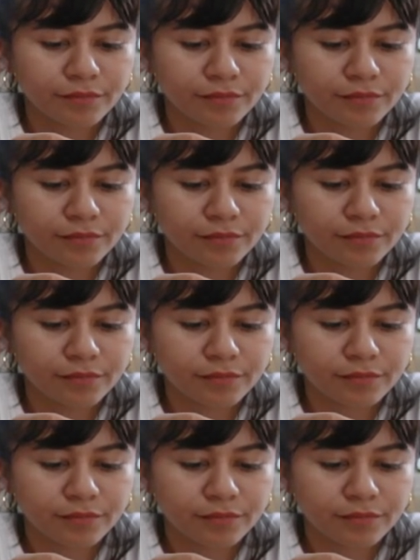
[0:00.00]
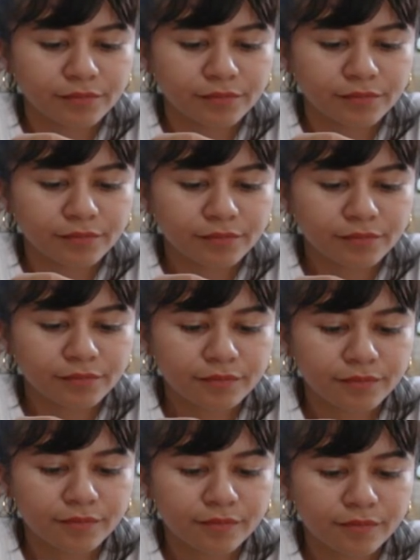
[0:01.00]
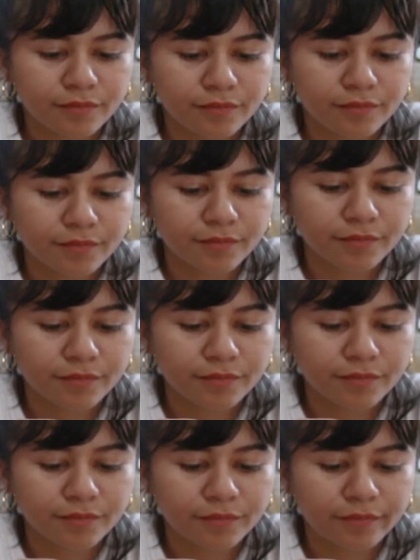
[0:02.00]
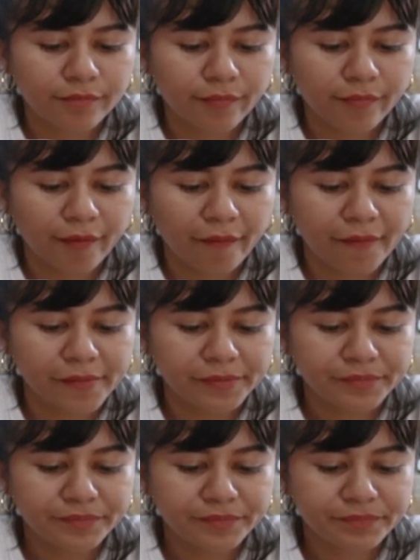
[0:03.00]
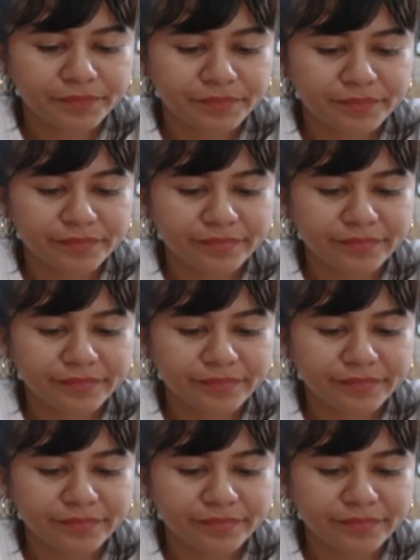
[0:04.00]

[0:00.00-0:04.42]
(not speaking)